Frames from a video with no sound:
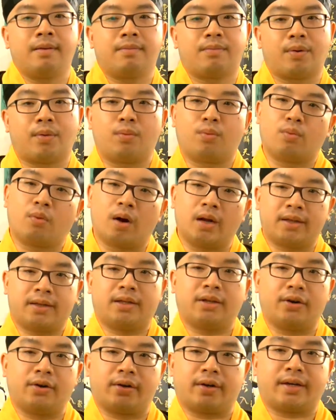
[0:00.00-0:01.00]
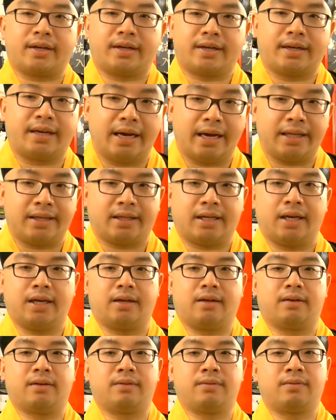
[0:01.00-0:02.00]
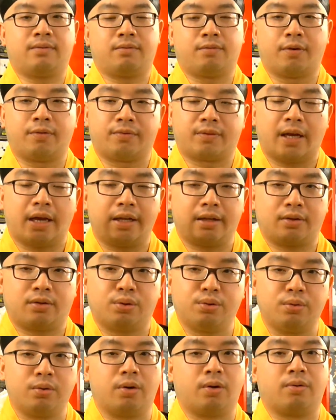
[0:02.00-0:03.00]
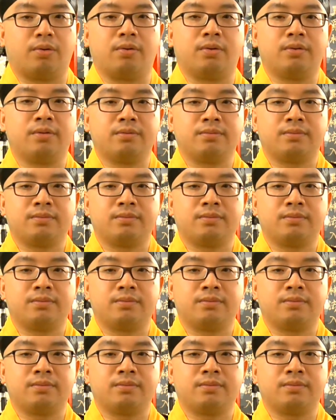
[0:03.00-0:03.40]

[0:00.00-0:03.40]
But what they're getting with that tool,